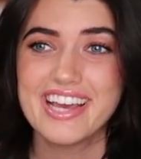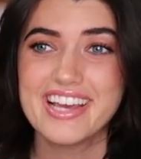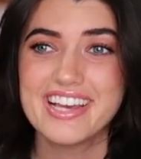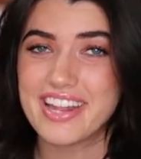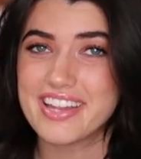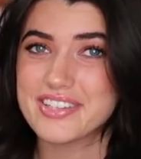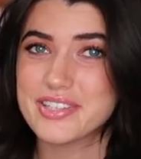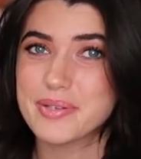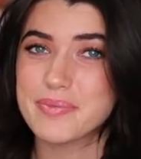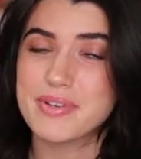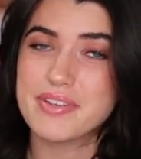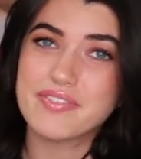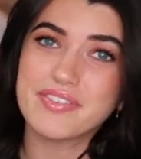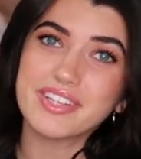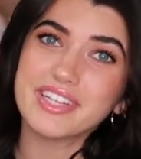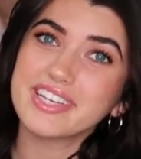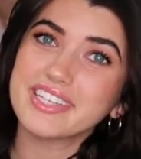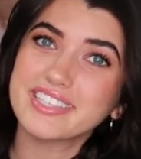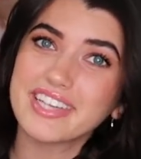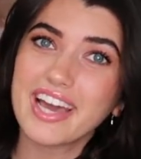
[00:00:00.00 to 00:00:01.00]
Yeah, that should be
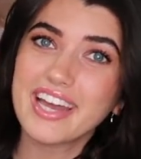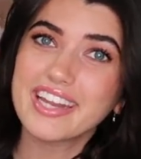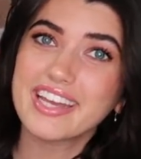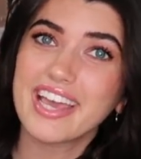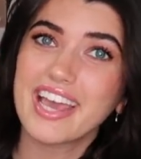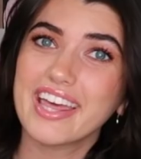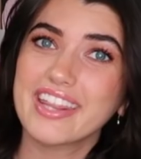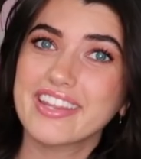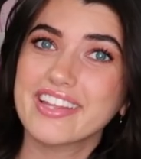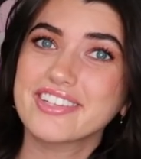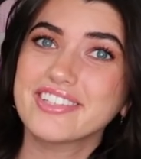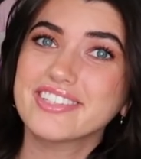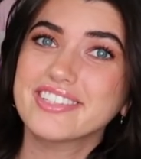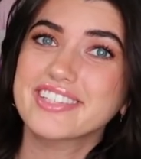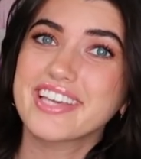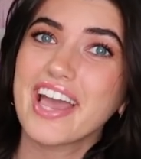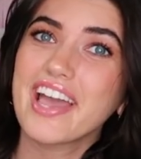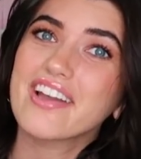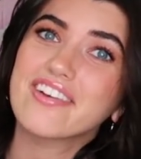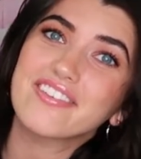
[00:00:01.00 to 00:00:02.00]
really exciting, and let's just
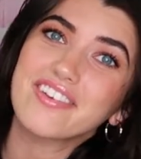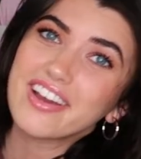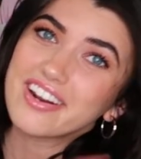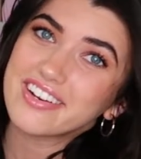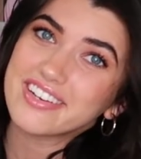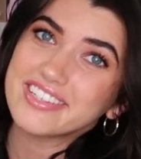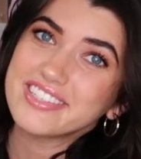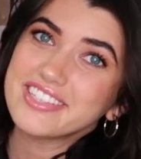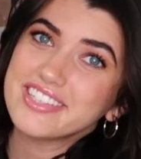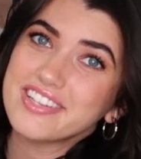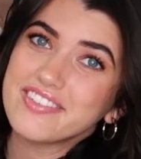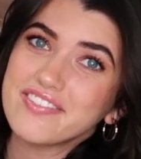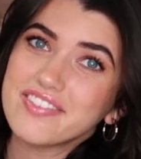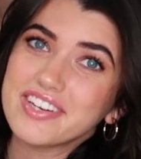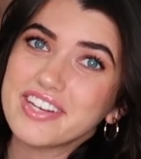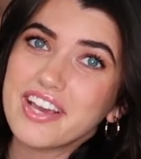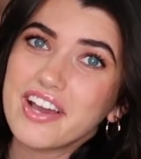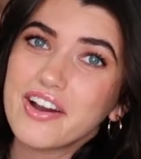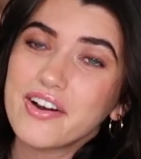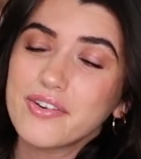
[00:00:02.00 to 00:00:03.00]
get right into the
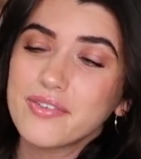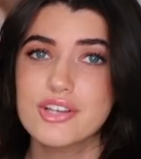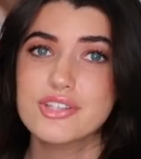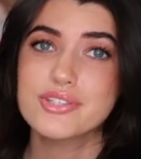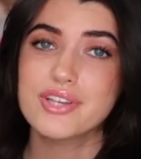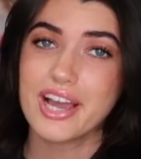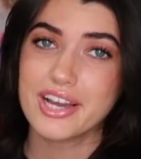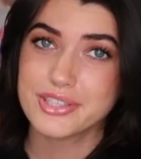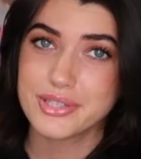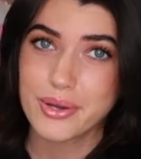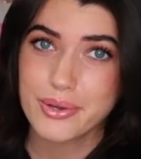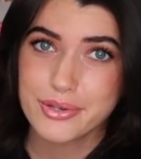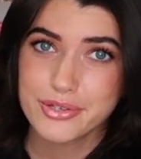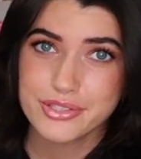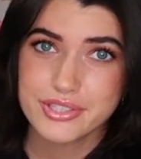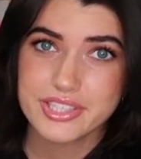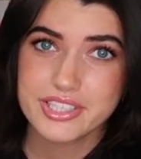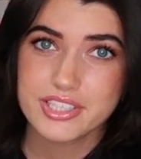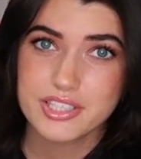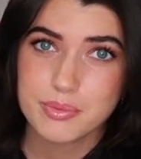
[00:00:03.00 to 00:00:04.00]
video. So yeah, I don't
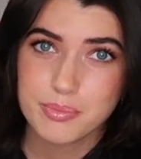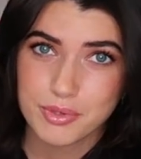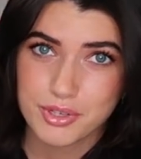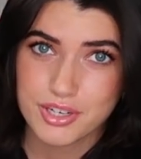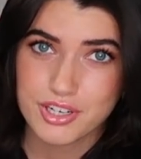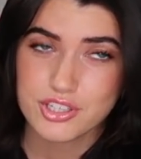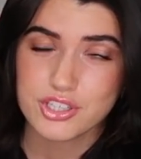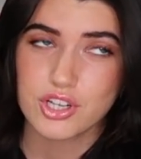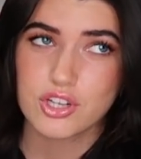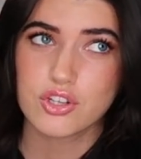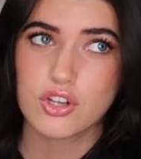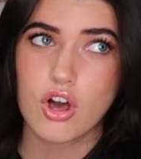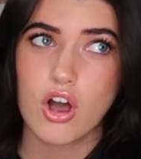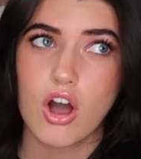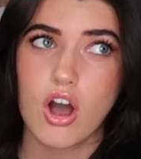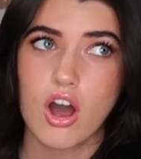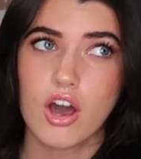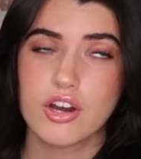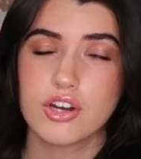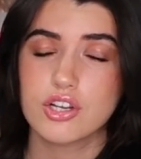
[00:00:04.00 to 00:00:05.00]
usually splurge a
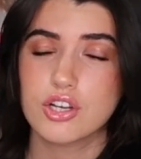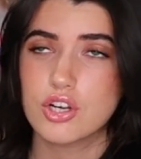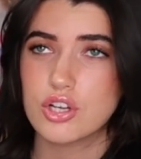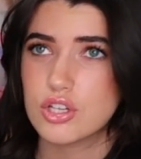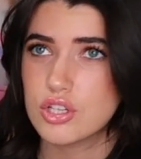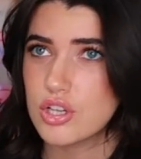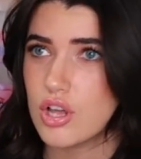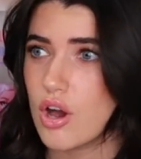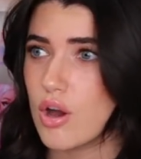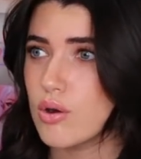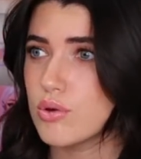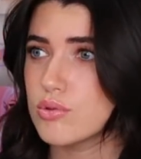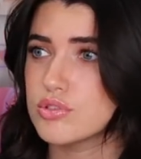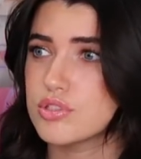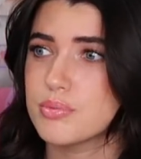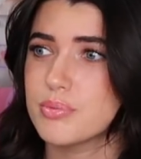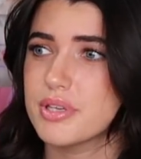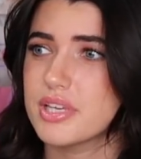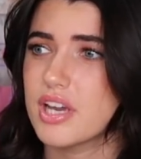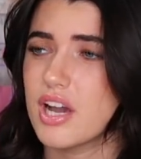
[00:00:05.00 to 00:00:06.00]
lot on
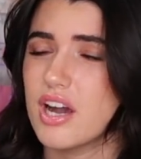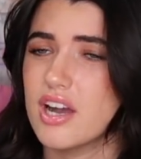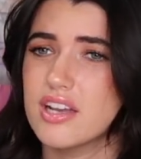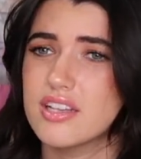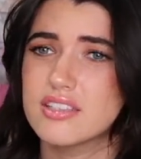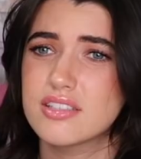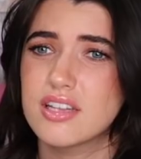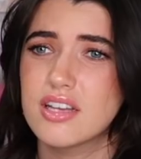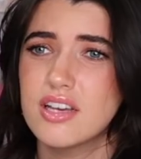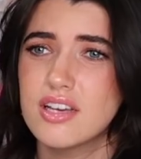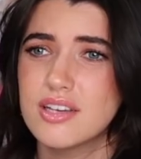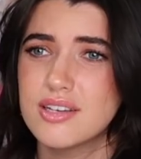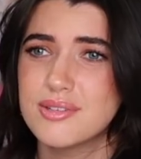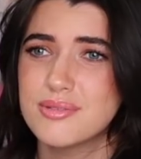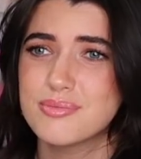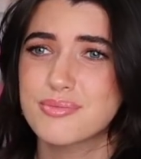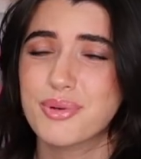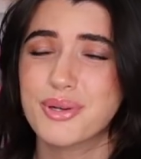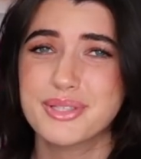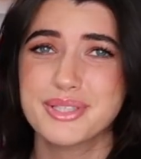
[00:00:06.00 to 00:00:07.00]
clothes because
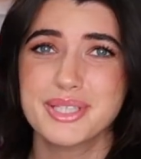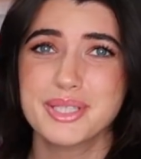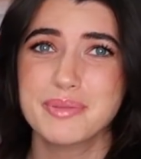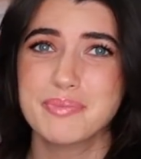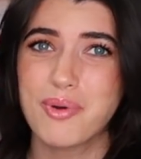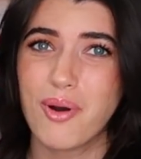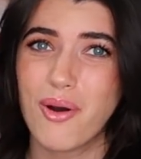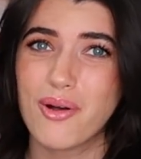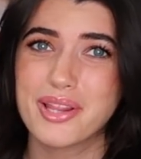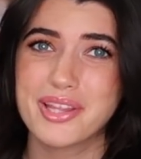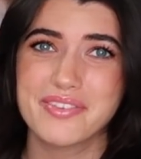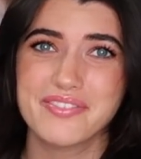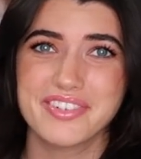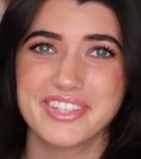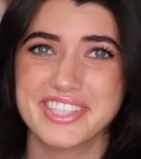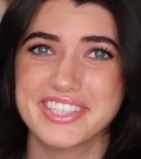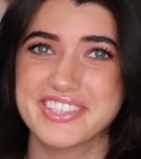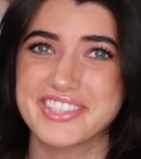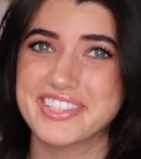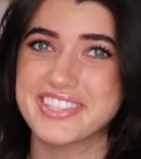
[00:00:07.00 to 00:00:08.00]
Princess Polly
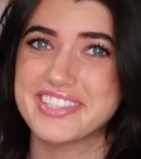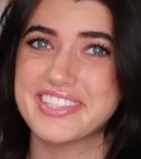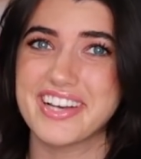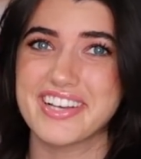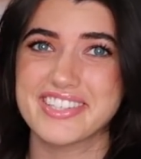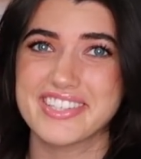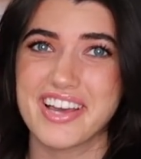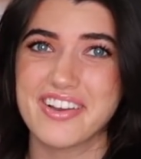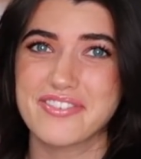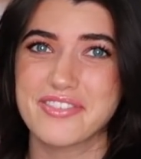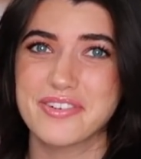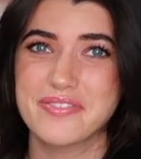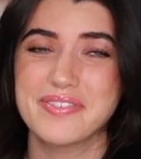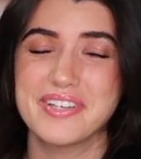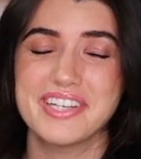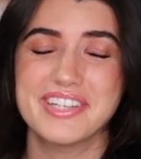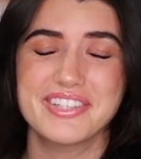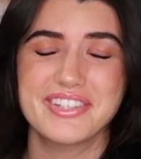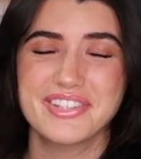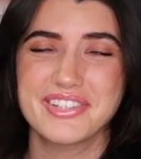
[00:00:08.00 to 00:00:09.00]
really just does that for
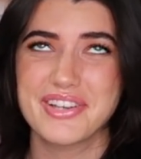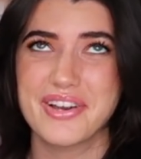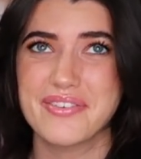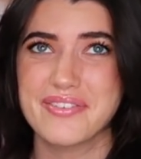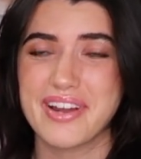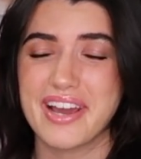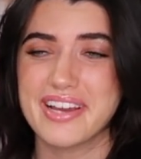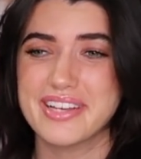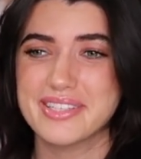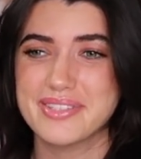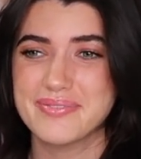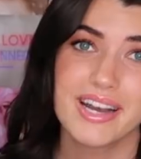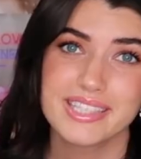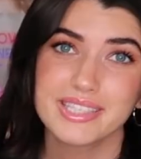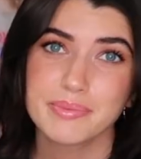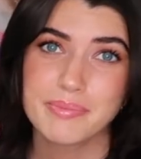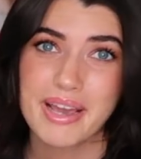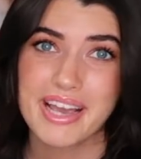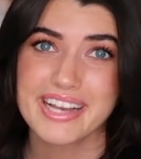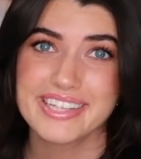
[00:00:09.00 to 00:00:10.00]
me. It's so nice.
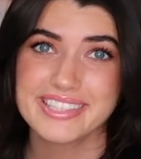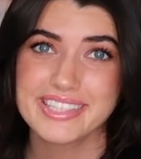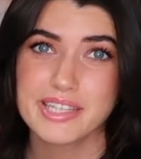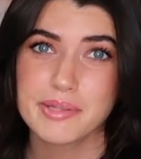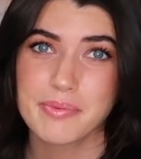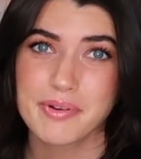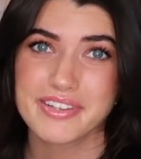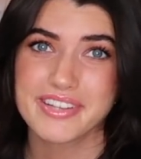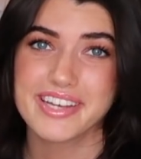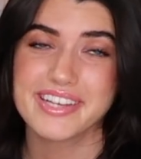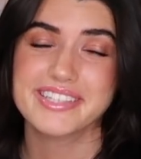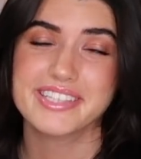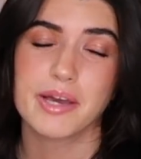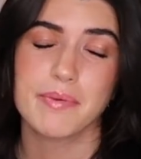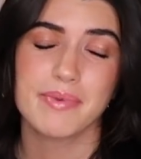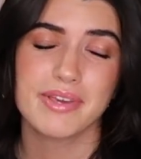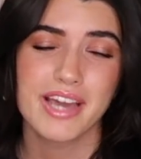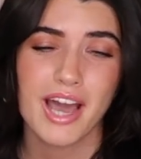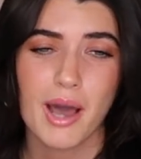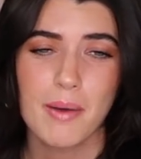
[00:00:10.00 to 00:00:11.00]
But my 18th birthday is
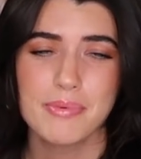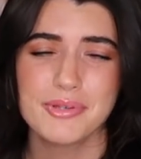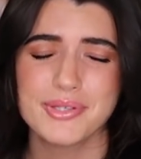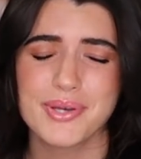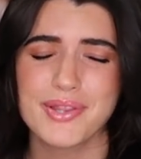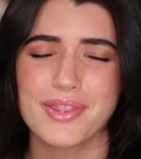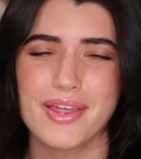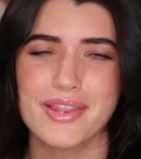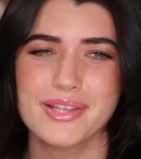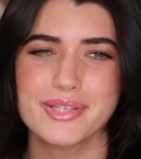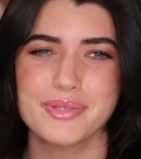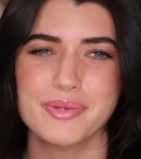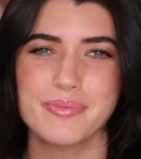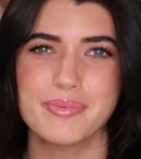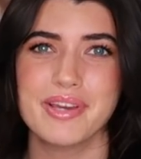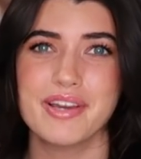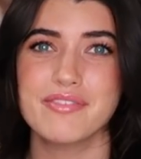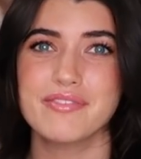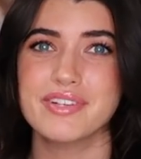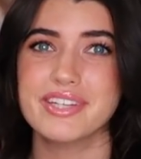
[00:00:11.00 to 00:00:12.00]
coming up, so I thought this would
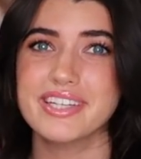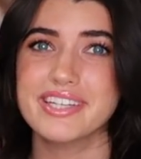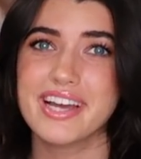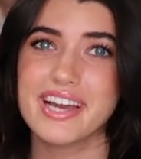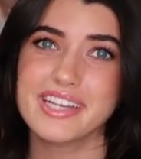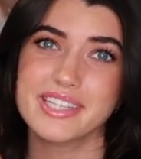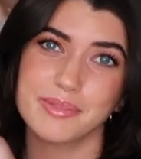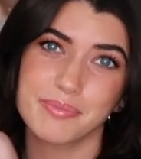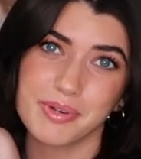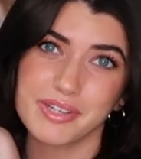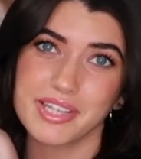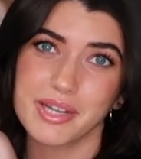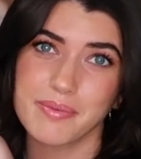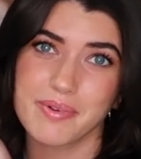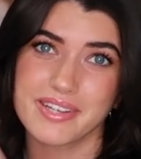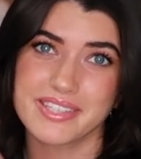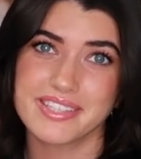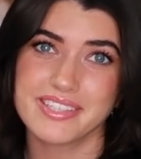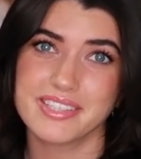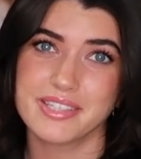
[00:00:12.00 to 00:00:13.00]
be a really nice birthday
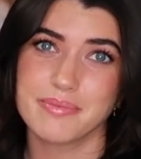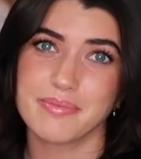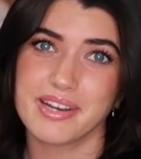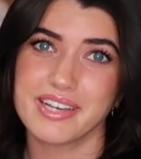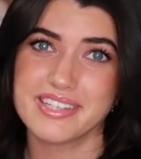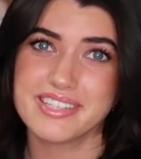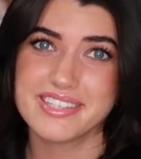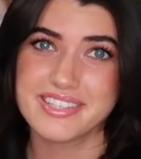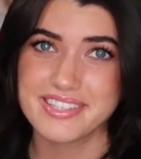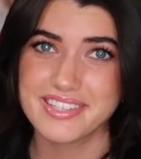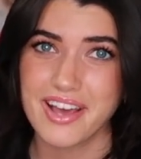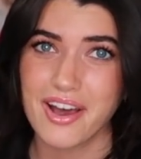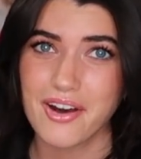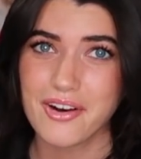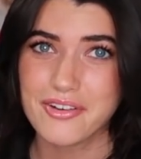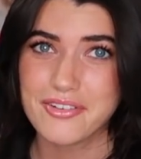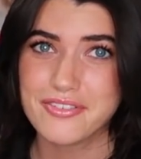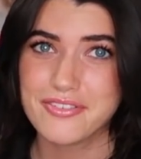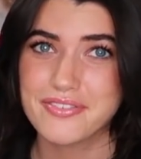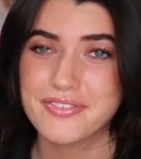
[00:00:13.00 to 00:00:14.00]
present to
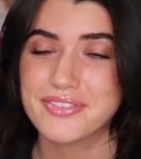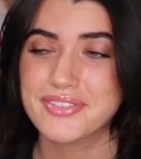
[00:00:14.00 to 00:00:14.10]
myself.